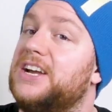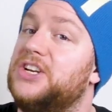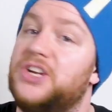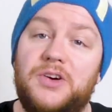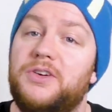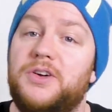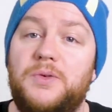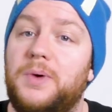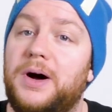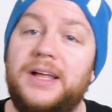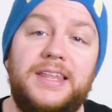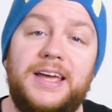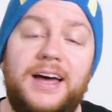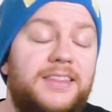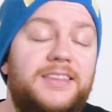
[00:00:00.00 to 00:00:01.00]
Don't know why
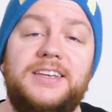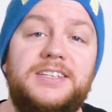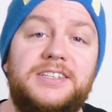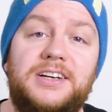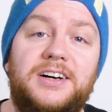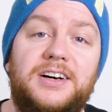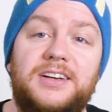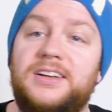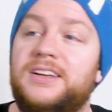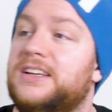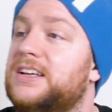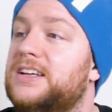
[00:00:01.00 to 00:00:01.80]
they had these on.